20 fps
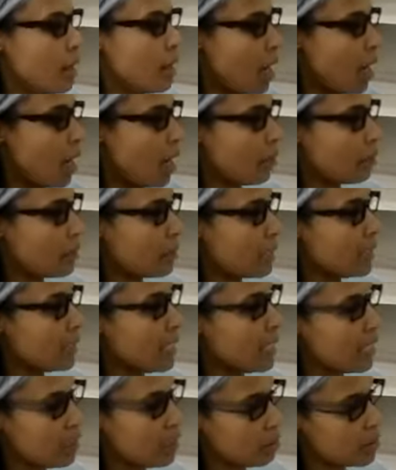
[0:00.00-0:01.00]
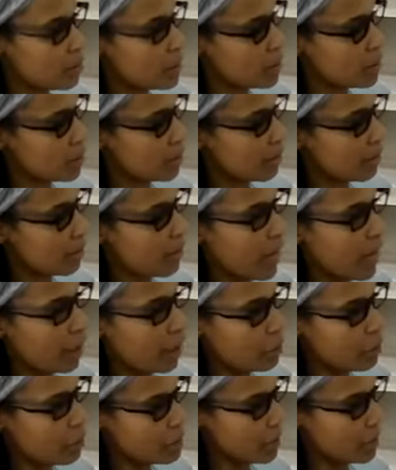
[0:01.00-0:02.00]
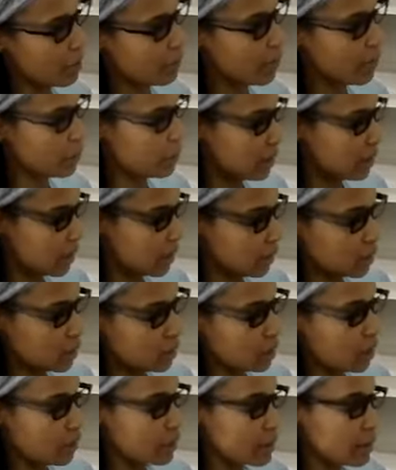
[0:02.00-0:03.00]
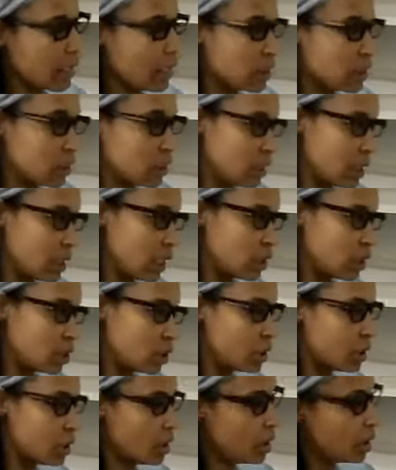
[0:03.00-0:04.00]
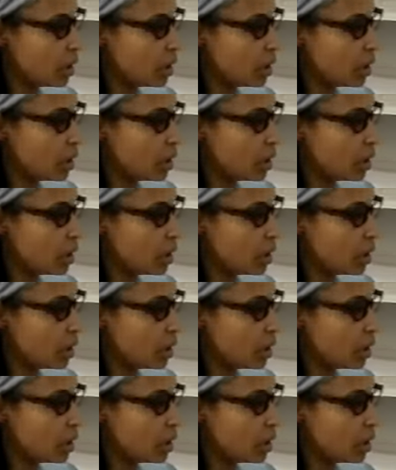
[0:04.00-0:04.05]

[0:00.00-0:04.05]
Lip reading: The names, the values of those digits are such and such.